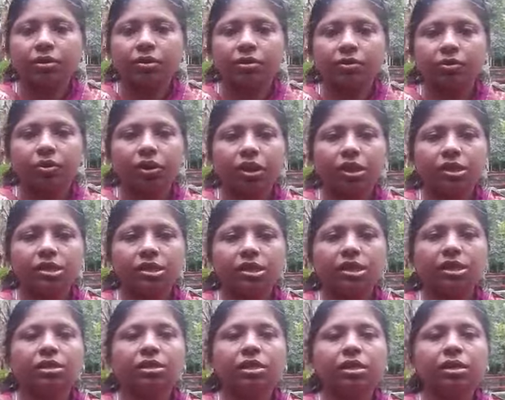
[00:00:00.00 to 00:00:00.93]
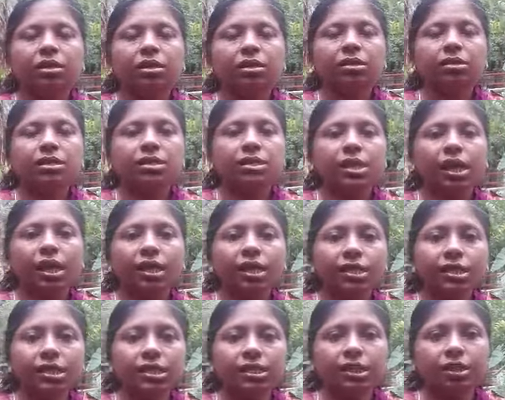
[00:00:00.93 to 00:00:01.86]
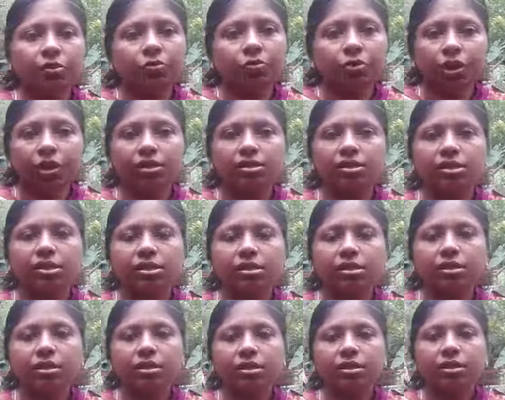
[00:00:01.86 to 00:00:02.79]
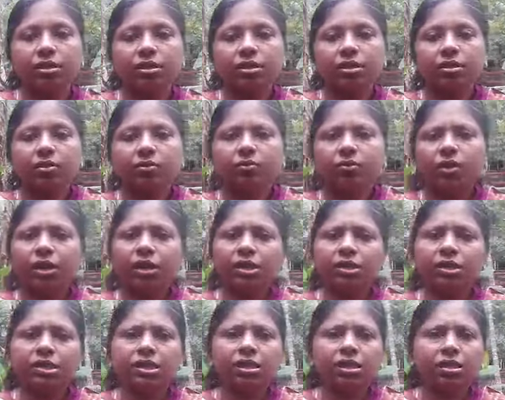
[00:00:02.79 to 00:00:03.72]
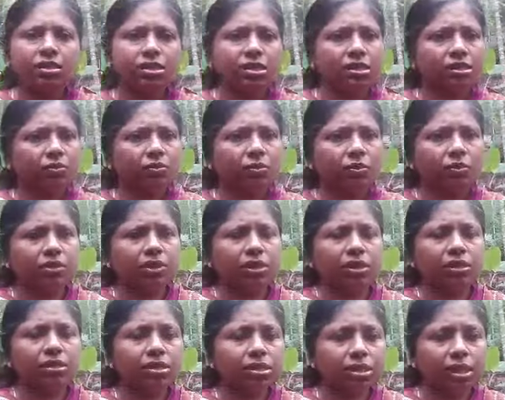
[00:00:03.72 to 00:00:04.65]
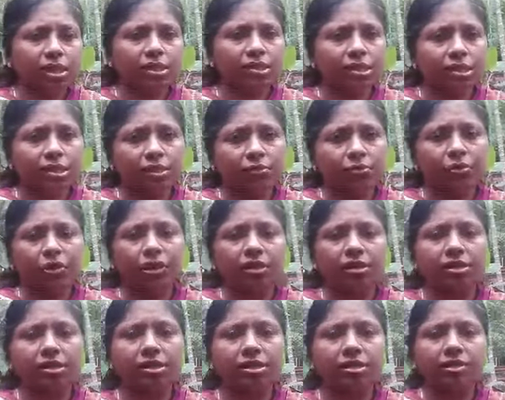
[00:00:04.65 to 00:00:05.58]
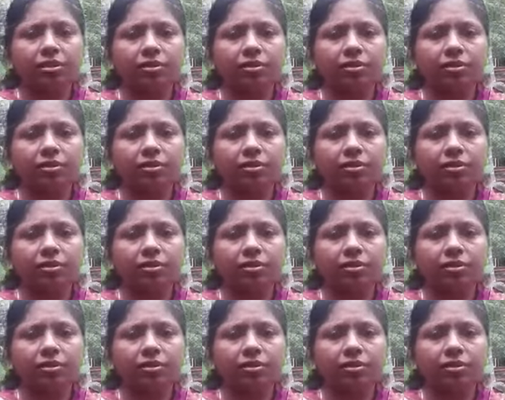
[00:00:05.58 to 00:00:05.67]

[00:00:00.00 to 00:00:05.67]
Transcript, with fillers: You can see the size difference. What is the reason for the size difference?